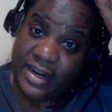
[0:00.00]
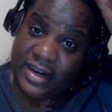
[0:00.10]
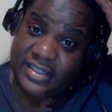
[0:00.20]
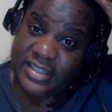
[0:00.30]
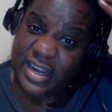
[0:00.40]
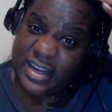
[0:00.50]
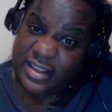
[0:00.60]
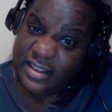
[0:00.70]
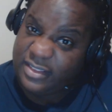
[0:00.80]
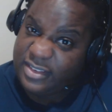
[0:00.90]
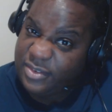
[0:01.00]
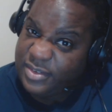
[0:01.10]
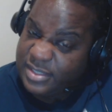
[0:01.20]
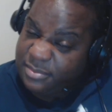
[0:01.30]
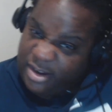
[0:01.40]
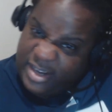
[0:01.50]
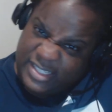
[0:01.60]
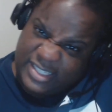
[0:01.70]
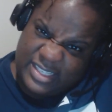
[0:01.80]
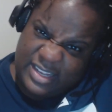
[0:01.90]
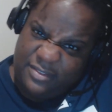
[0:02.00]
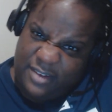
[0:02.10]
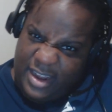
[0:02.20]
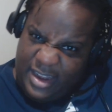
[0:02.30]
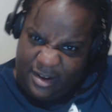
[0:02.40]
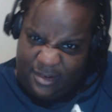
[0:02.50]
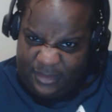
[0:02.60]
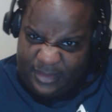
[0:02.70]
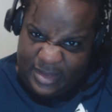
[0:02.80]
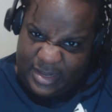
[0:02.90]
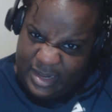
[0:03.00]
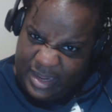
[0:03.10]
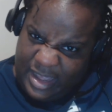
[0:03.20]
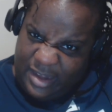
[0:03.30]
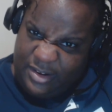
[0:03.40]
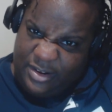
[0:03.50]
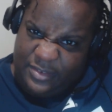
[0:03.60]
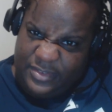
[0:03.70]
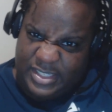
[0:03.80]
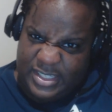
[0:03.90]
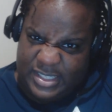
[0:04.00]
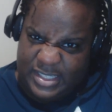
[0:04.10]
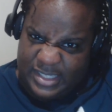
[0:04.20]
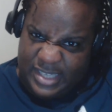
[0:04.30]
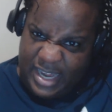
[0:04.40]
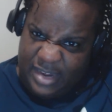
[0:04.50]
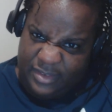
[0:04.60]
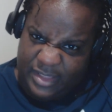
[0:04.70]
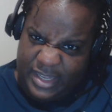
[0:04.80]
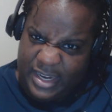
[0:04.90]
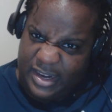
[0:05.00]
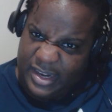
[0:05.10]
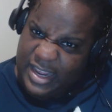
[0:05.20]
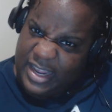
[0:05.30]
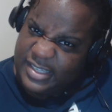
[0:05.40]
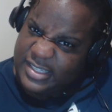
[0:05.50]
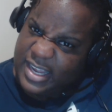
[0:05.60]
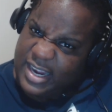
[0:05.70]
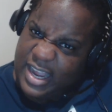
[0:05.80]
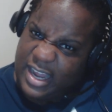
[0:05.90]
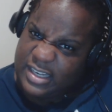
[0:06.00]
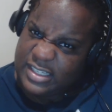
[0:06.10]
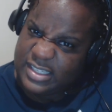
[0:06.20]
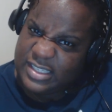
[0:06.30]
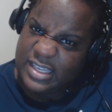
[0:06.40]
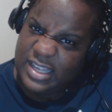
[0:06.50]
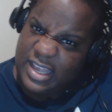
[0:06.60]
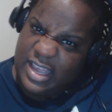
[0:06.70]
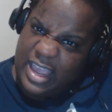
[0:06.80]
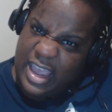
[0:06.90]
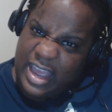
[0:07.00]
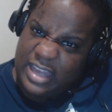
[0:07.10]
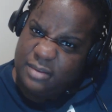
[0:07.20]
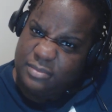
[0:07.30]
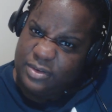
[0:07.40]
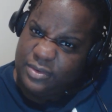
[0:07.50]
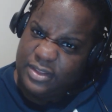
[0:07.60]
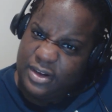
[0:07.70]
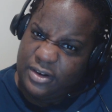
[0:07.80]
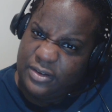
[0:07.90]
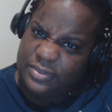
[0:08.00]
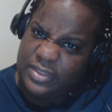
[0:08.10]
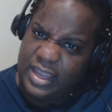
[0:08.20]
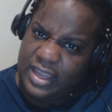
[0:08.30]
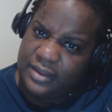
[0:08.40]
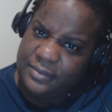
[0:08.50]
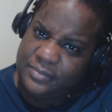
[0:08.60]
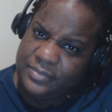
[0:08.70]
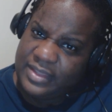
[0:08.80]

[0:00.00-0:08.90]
My hair is kind of doing some crazy stuff right now. I don't know if it's just because I didn't really care today, so I kind of just had them doing their own thing.